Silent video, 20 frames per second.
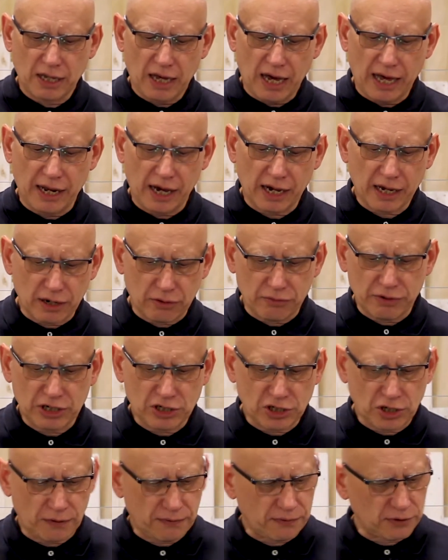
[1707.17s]
And I'm going to read
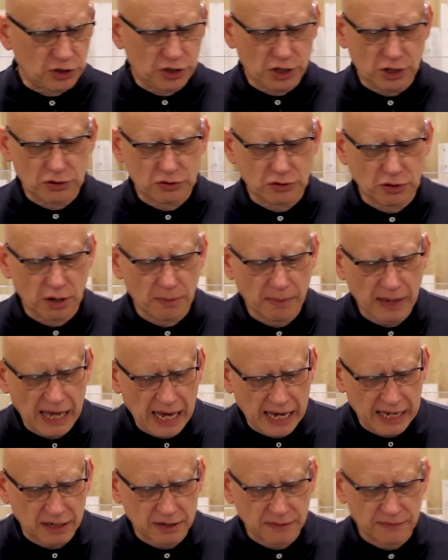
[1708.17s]
to you from Deuteronomy
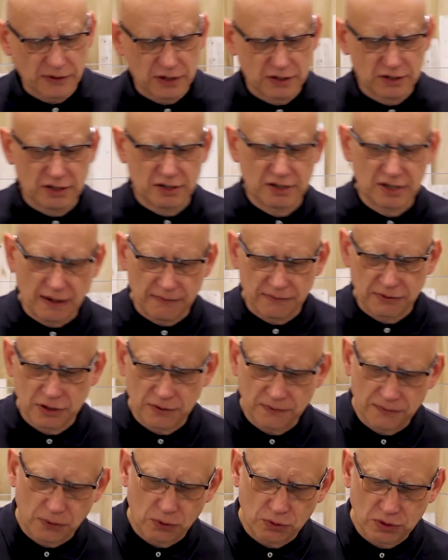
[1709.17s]
8, verses 7 to
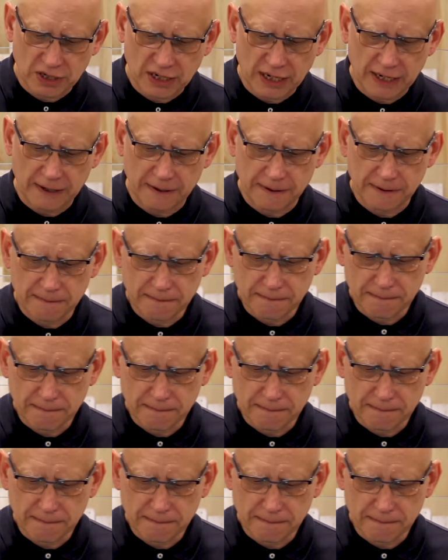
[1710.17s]
14.